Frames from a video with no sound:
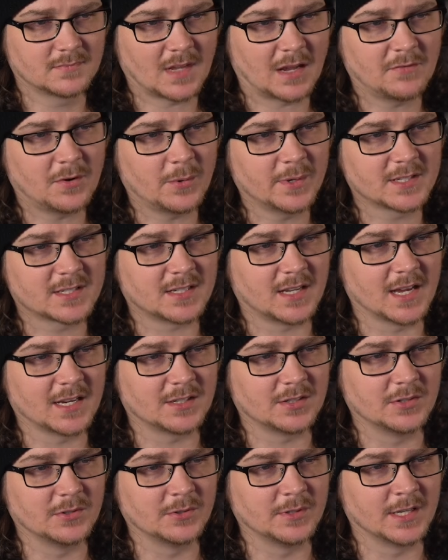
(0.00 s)
I've always
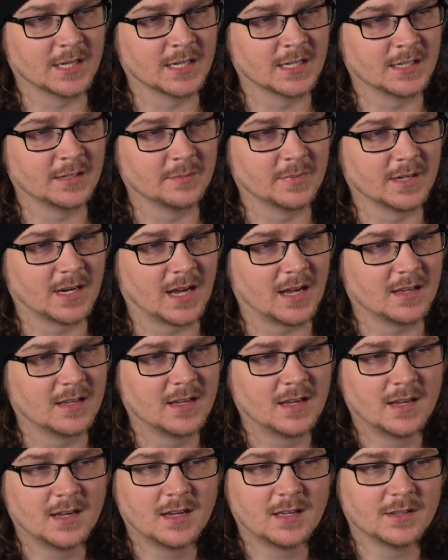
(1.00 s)
liked Huyang, but
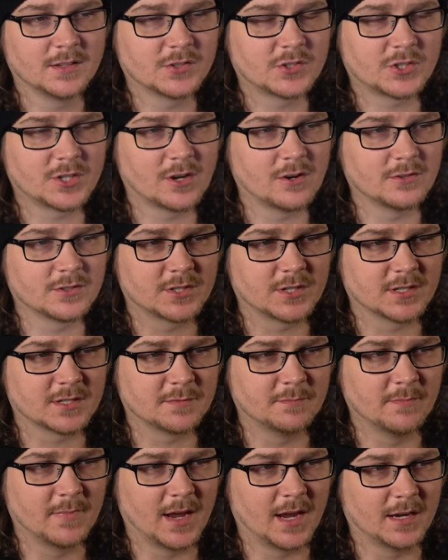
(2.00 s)
this show's just
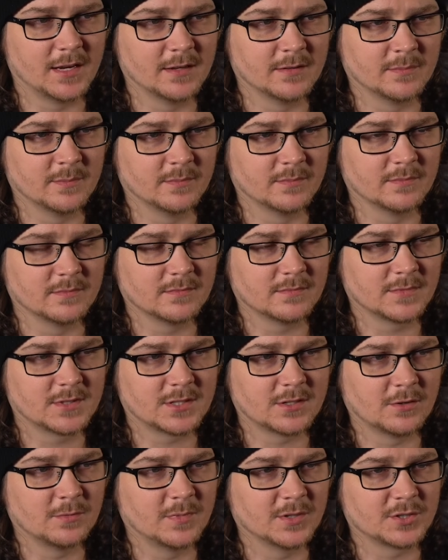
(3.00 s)
made him
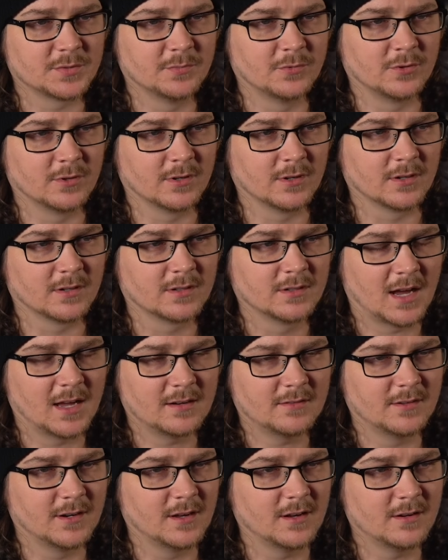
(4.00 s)
so much more, I
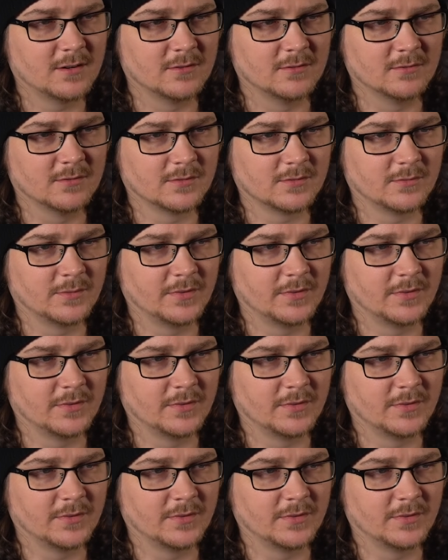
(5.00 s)
don't know.